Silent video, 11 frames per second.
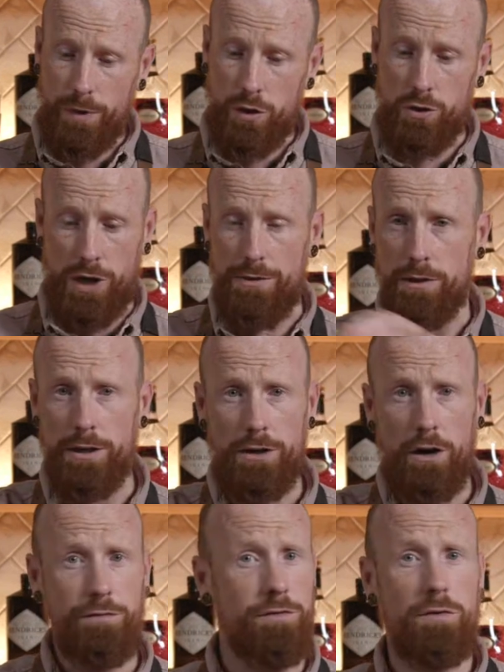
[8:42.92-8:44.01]
you take the lid
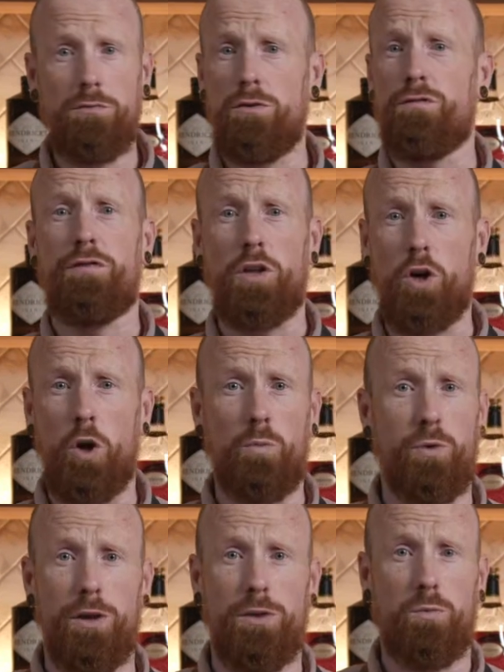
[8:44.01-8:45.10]
off, you fill it
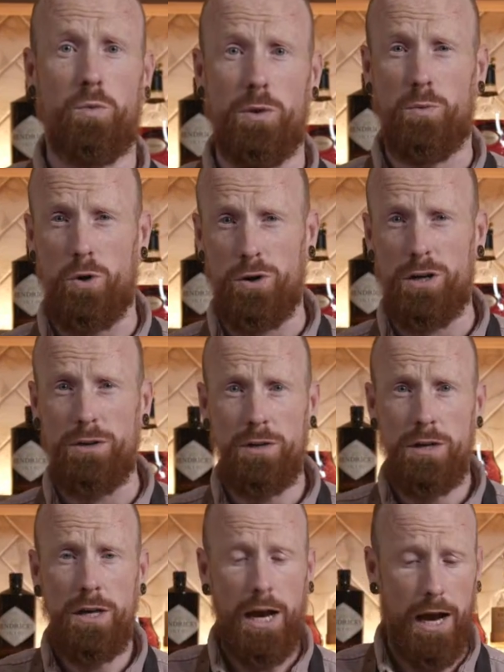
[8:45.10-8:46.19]
up with water.
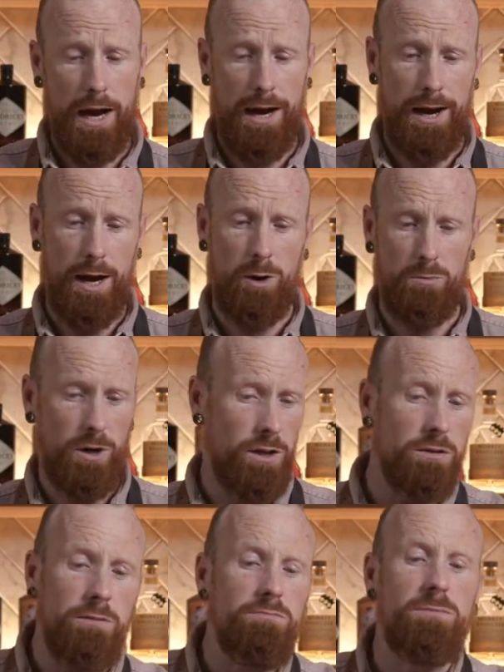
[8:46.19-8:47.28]

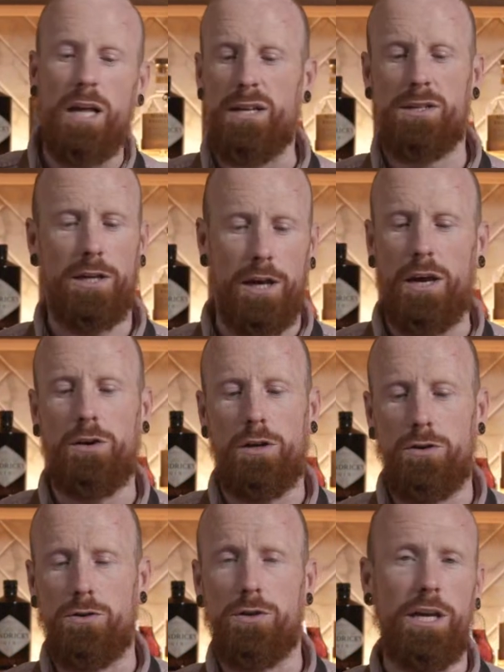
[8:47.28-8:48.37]
Let's say
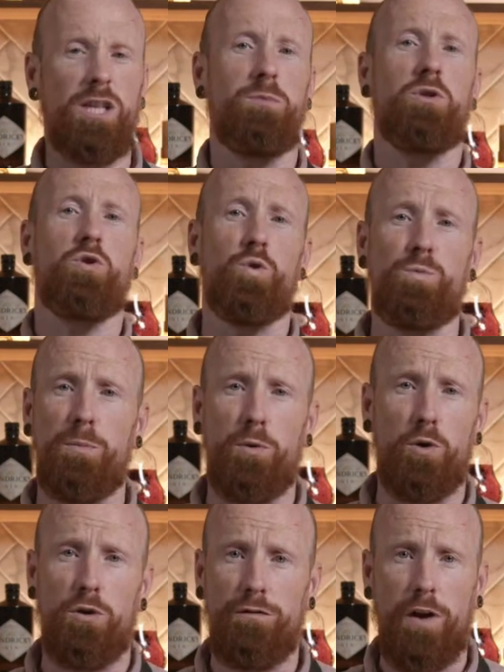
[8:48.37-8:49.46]
it doesn't need to be super
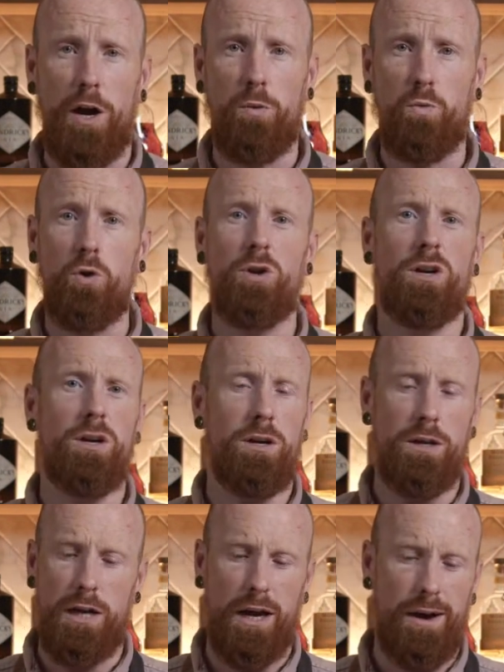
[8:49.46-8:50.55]
purified
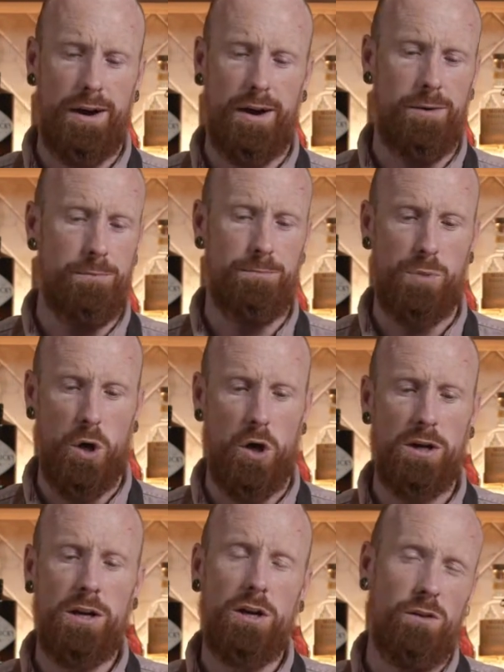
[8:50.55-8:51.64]
water,
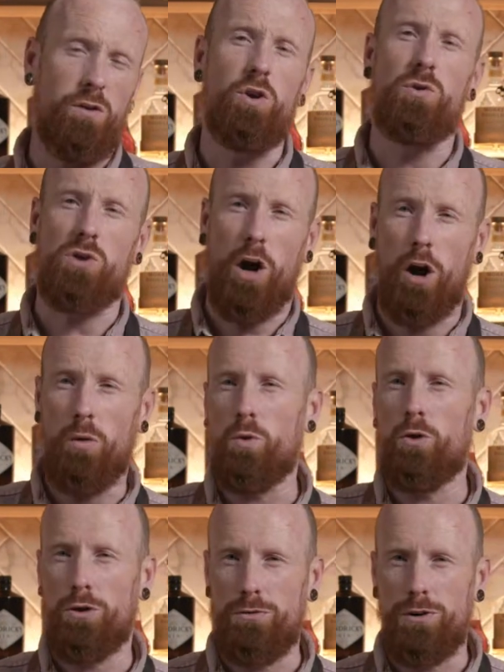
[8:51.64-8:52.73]
but if you use hot
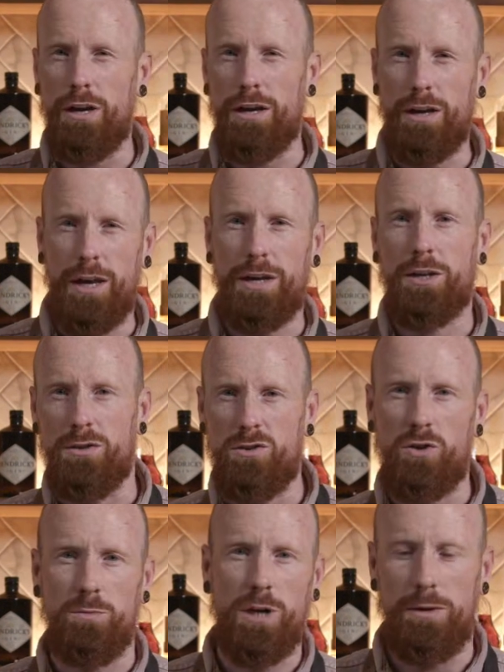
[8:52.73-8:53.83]
water, it can
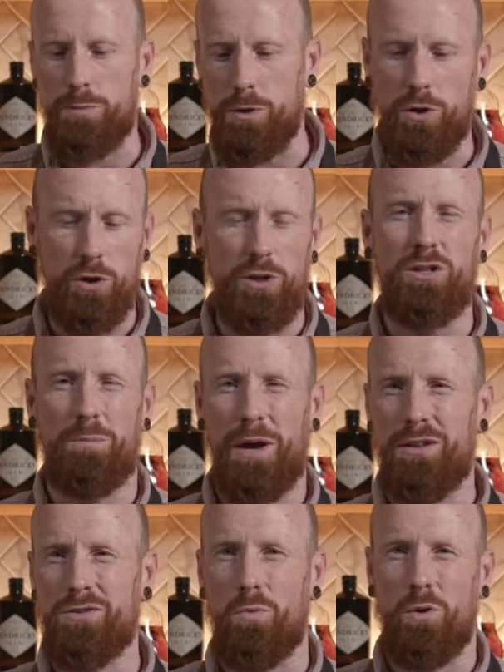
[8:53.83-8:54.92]
sometimes be good. It
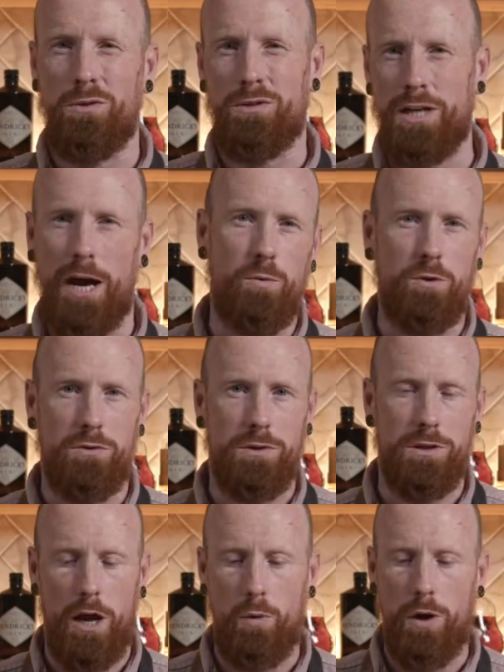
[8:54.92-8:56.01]
depends on what the tap water
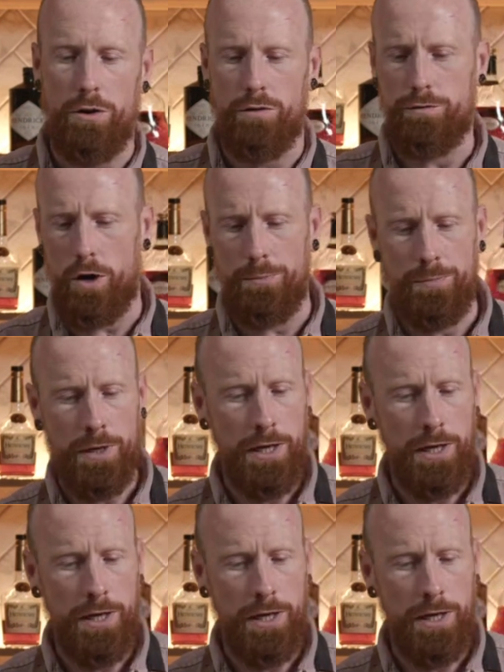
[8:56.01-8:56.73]
is like where you're from.